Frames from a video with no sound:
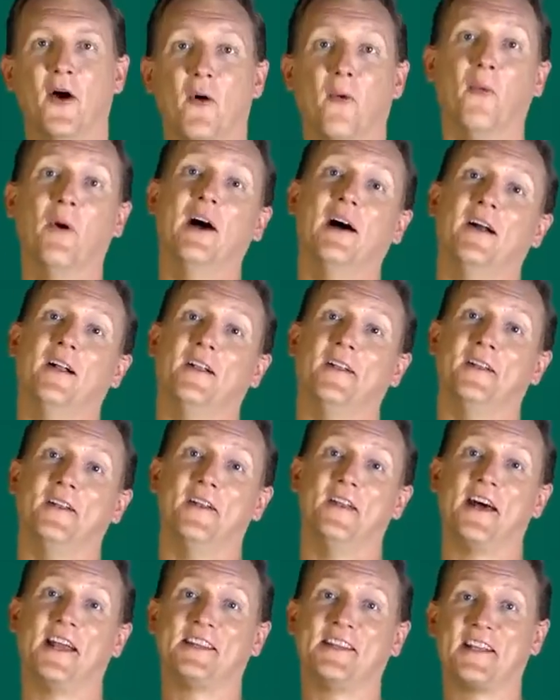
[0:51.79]
Well,
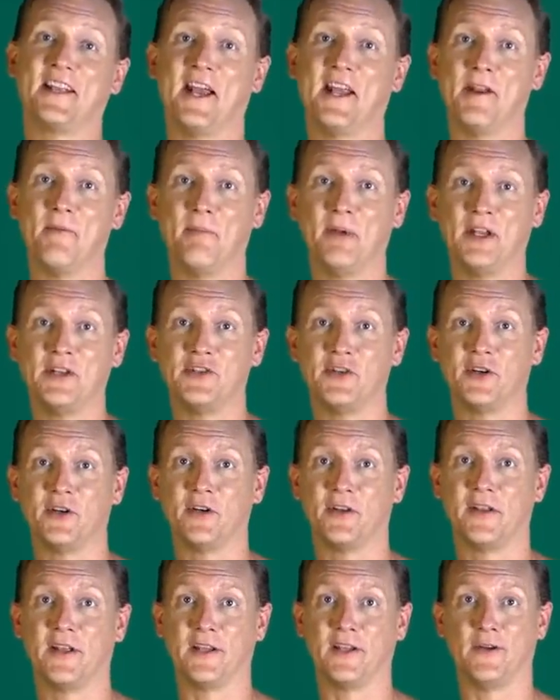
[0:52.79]
not the kind of
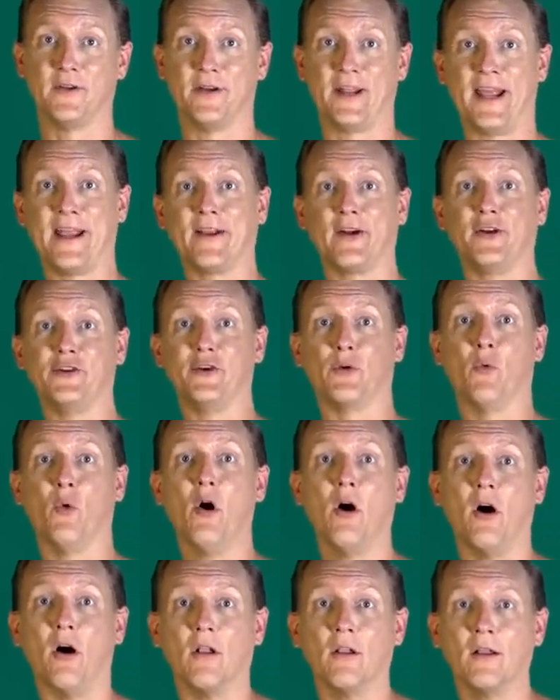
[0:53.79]
picture that you'd hang on your
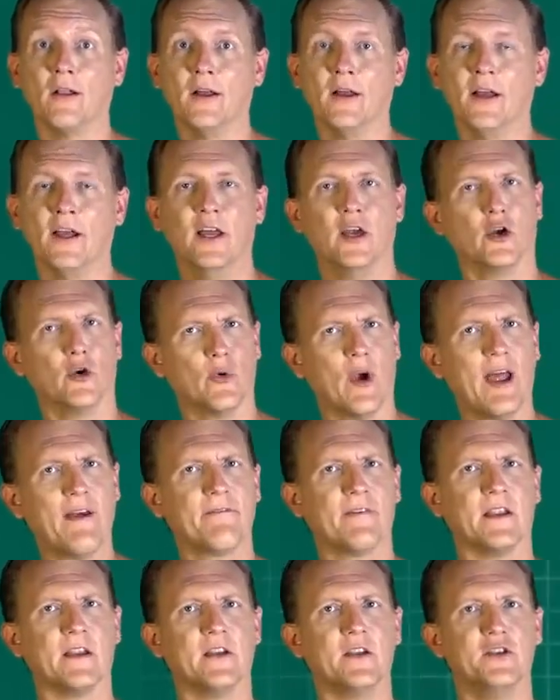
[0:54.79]
wall.
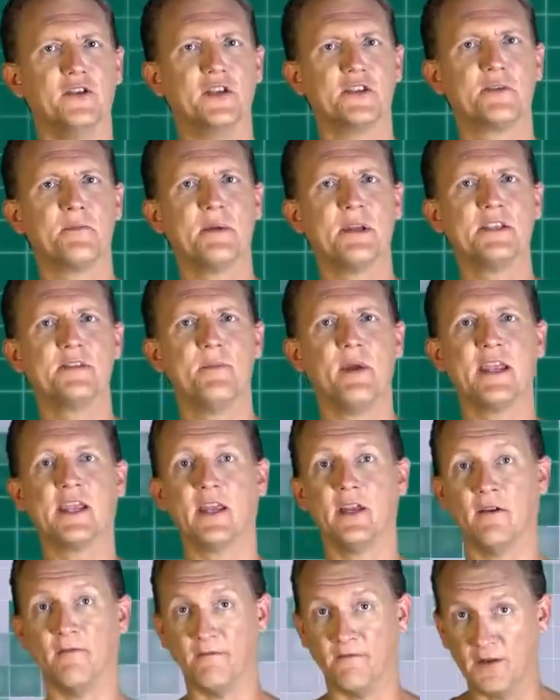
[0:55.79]
Graphing just means
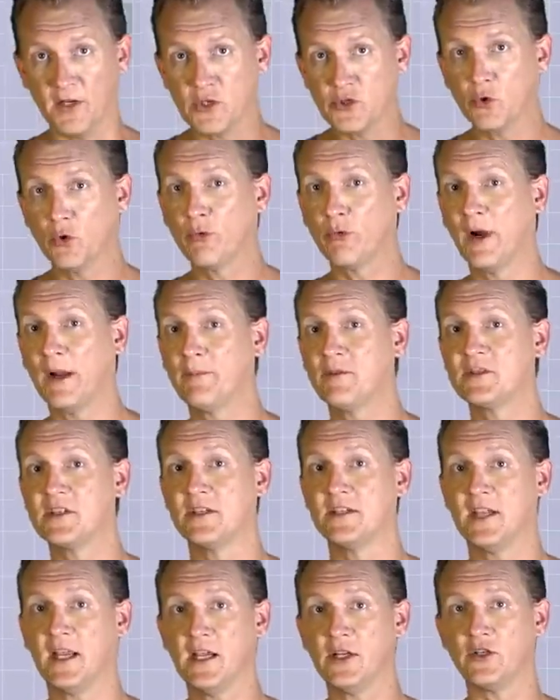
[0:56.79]
making a visual
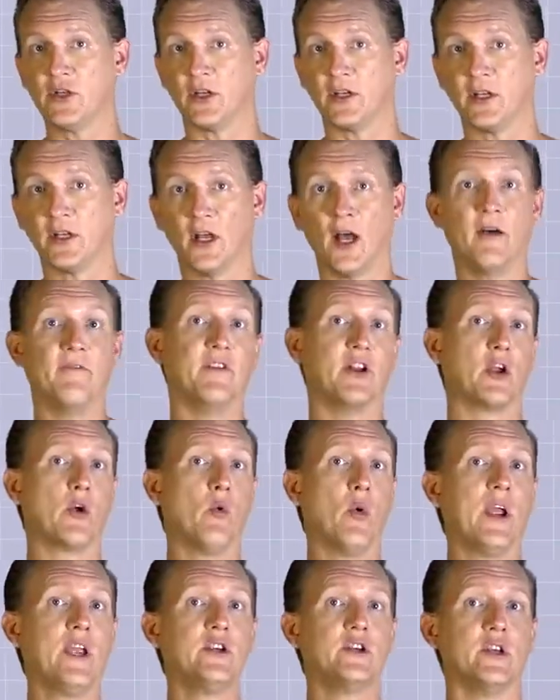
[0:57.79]
representation of an
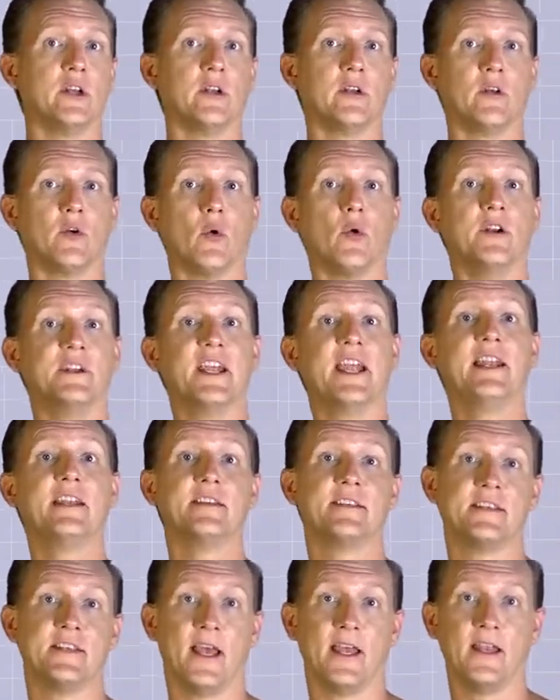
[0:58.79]
equation or
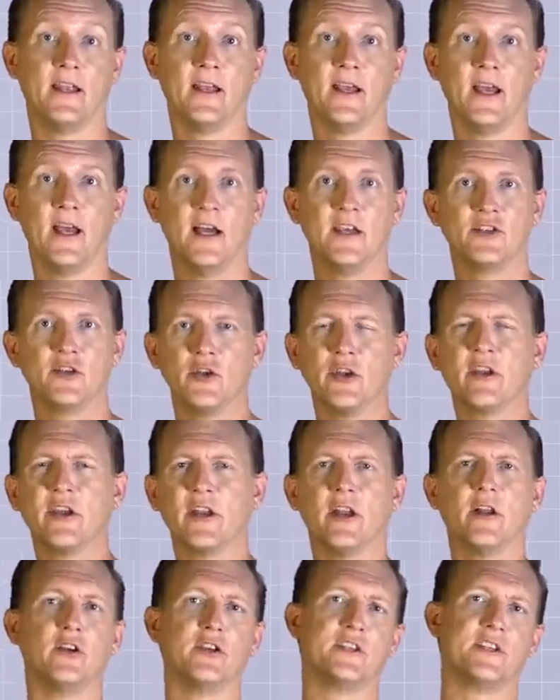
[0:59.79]
data set so you
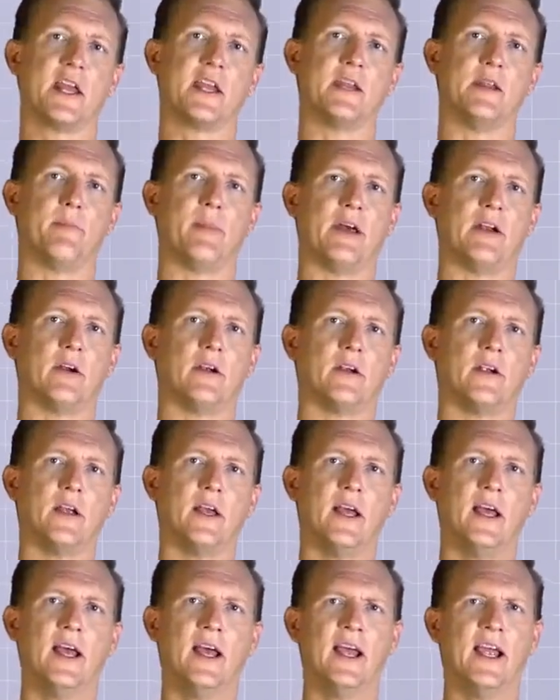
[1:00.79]
can understand it better.
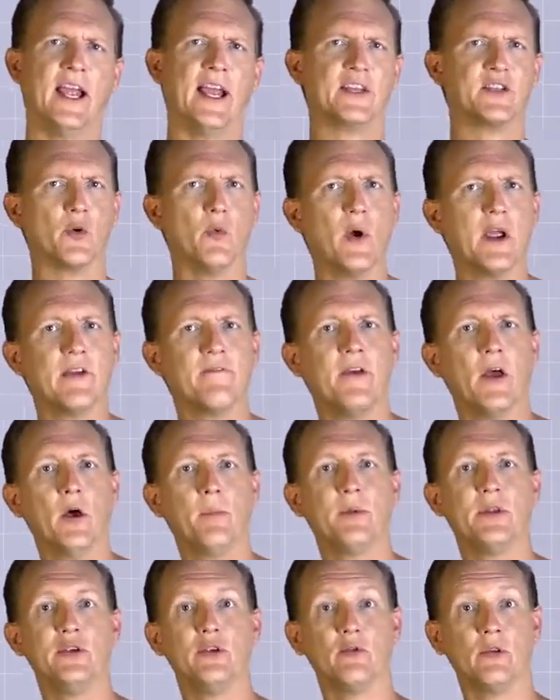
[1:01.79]
It's a way of
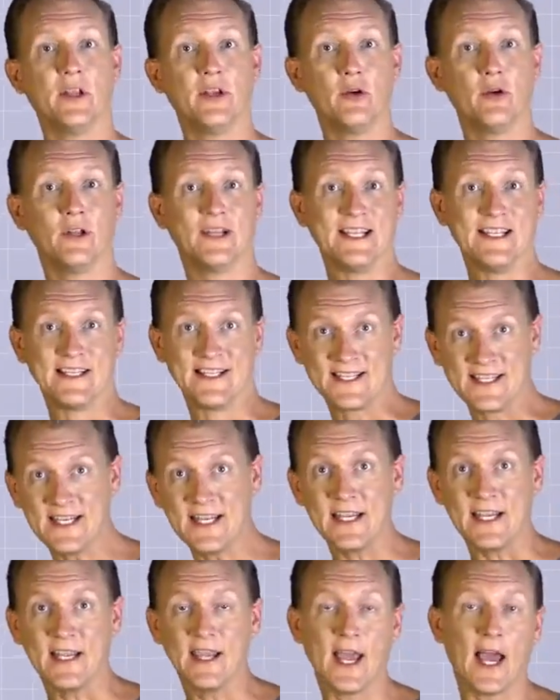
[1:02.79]
helping you literally
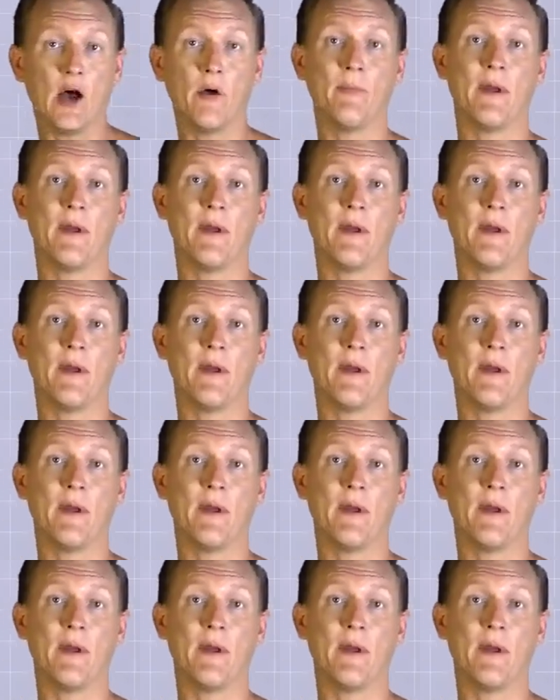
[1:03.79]
see how